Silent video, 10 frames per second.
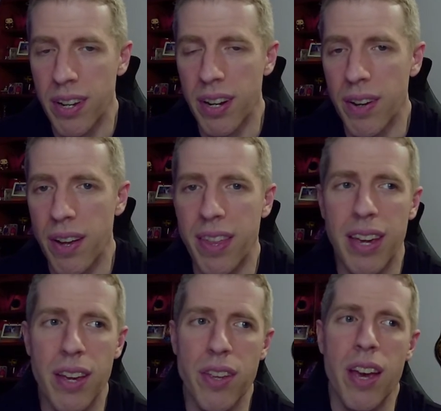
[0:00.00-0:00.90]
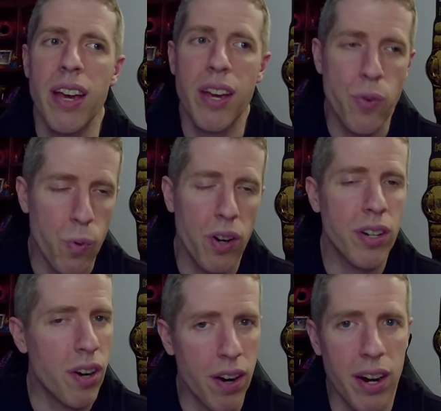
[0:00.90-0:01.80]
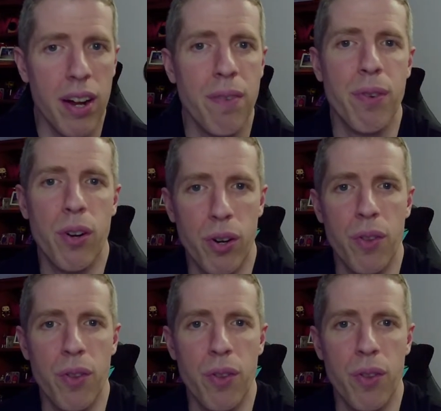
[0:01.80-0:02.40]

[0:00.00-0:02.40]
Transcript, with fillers: You know, I think he He's worked hard enough and